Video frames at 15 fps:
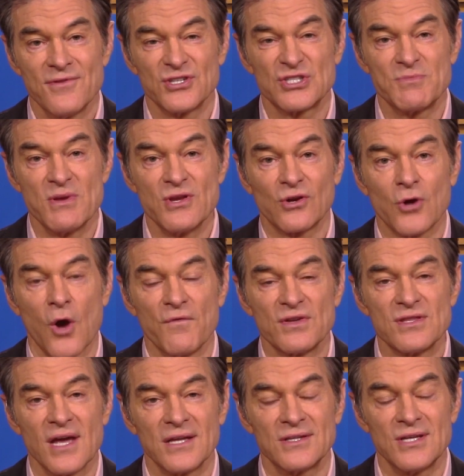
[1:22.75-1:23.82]
This has been your
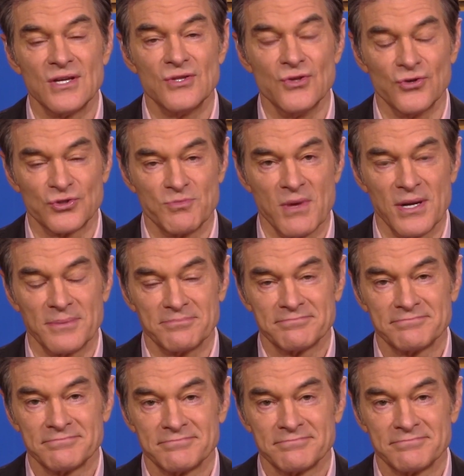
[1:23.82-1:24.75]
COVID 19 News Minute.